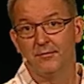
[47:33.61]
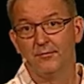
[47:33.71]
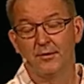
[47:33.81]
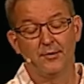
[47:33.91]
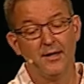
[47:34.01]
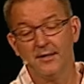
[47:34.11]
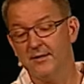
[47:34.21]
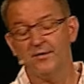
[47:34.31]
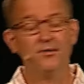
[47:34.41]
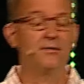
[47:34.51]
When, when I
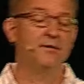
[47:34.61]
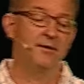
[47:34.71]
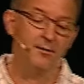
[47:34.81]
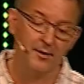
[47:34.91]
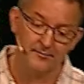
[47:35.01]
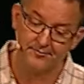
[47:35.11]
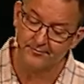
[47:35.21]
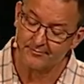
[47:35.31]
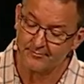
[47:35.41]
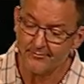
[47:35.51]
give, here's how I think about it
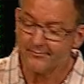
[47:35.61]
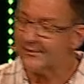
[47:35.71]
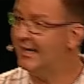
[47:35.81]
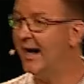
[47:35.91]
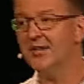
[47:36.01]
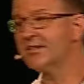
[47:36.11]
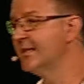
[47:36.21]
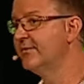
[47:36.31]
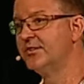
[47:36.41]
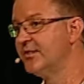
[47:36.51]
I just
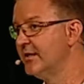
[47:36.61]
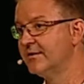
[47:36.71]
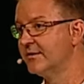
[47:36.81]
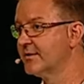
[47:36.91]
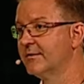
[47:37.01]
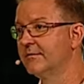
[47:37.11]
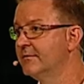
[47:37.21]
give to Jesus,